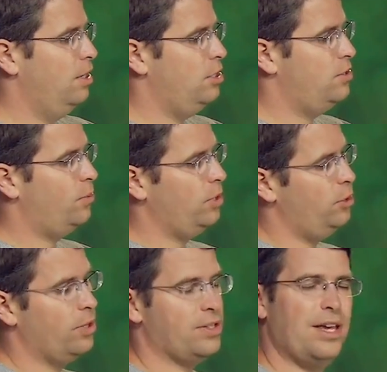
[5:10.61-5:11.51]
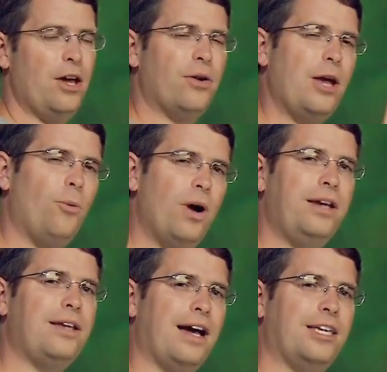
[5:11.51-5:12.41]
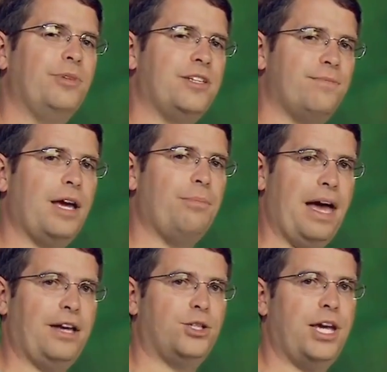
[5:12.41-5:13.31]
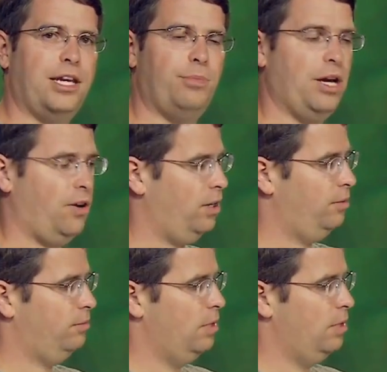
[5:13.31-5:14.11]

You want to say, okay, what documents might match Katy Perry?